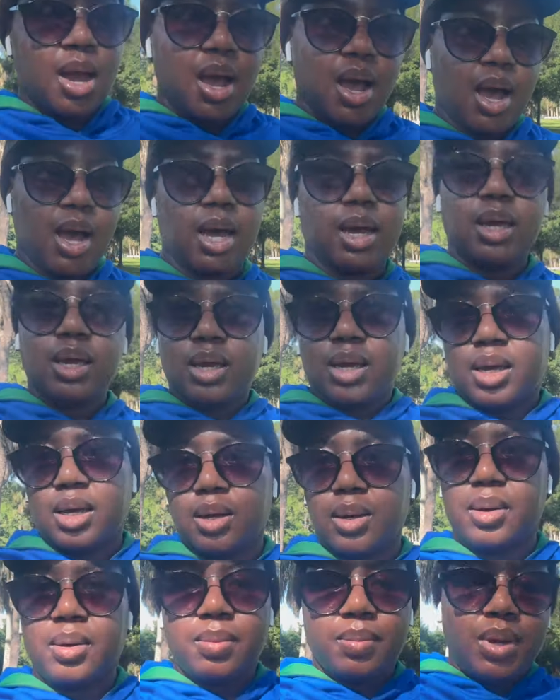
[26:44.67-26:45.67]
i
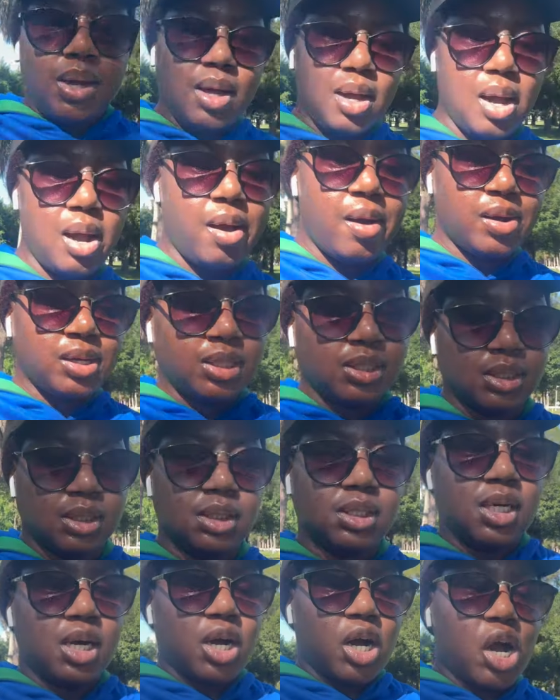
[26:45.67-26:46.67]
am
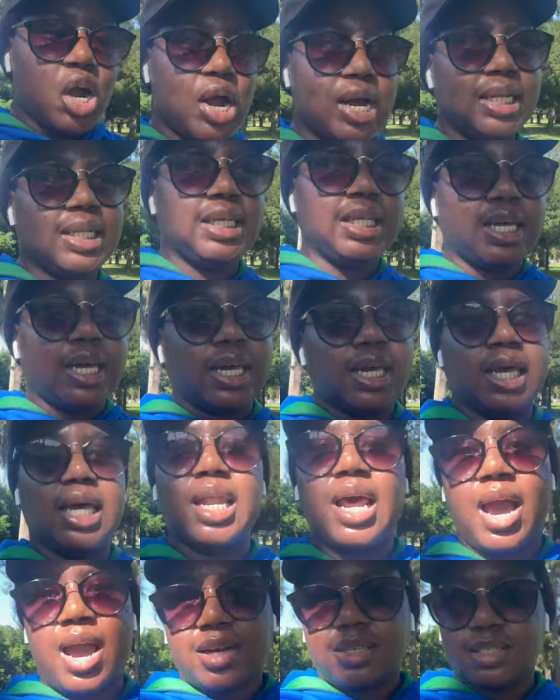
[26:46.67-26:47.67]
currently like
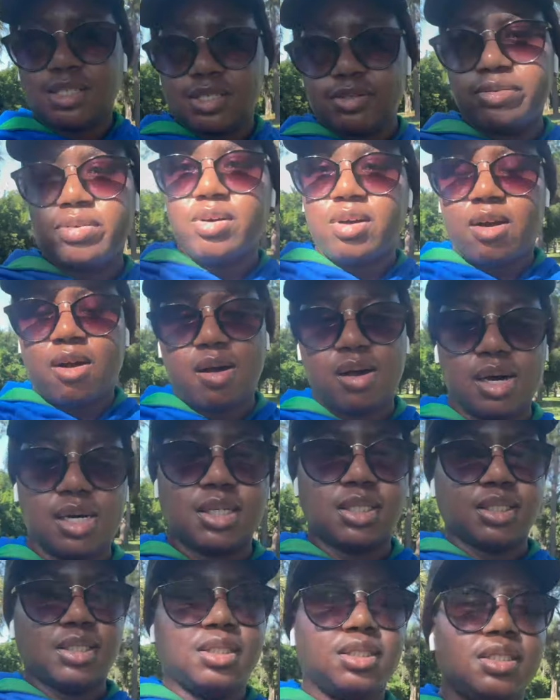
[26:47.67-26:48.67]
inactive
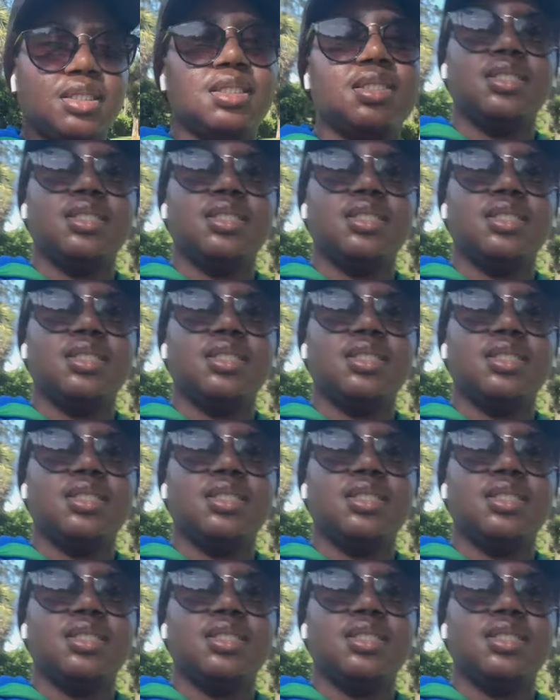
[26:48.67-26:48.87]
on